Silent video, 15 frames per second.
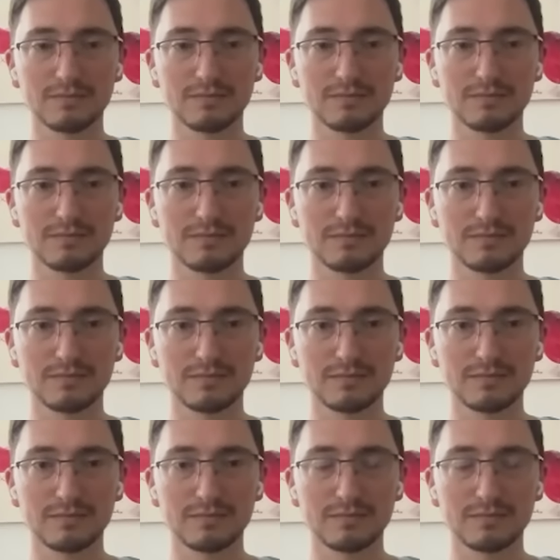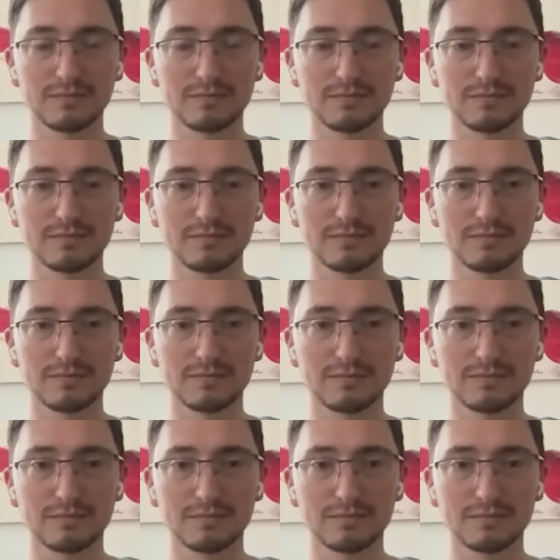
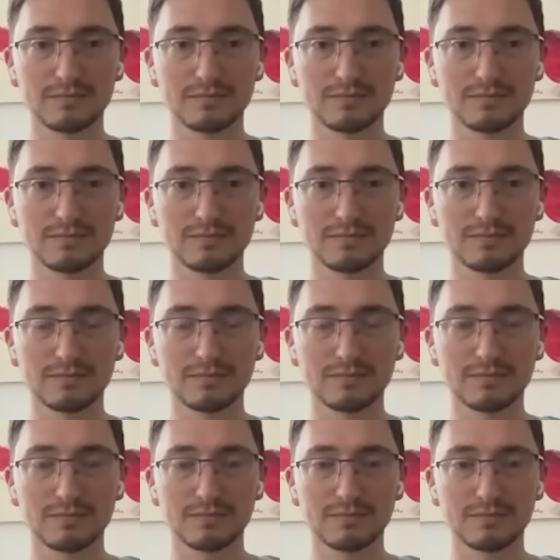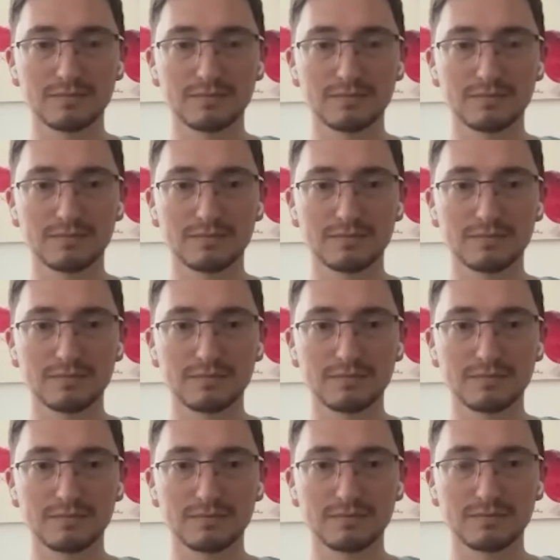
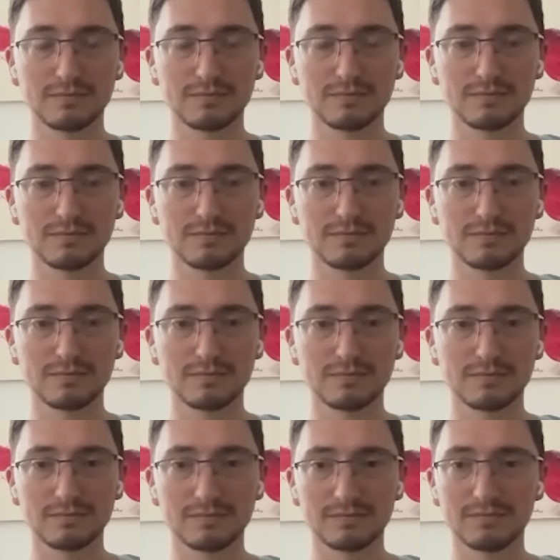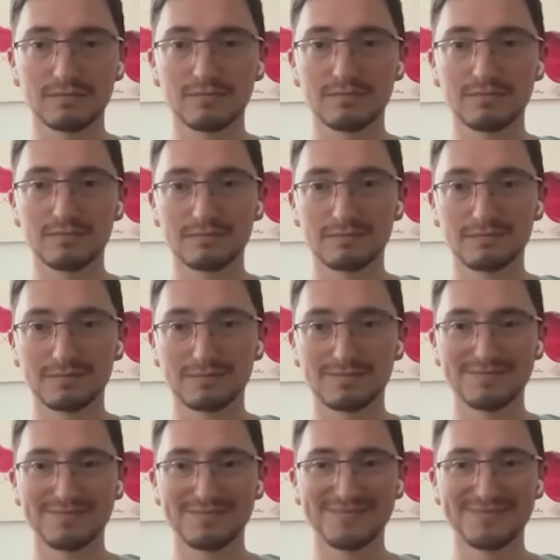
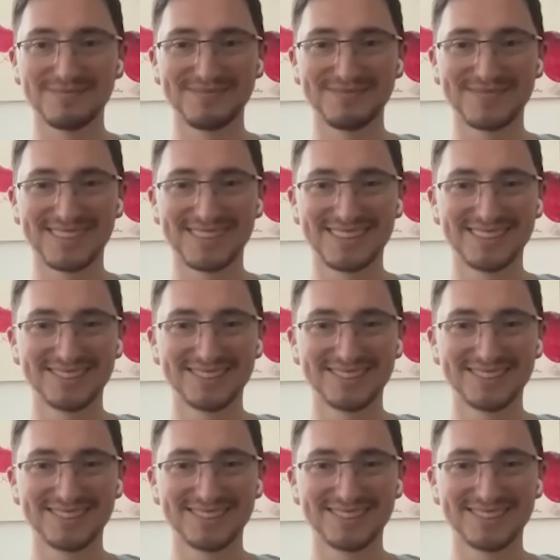The person shown says nothing.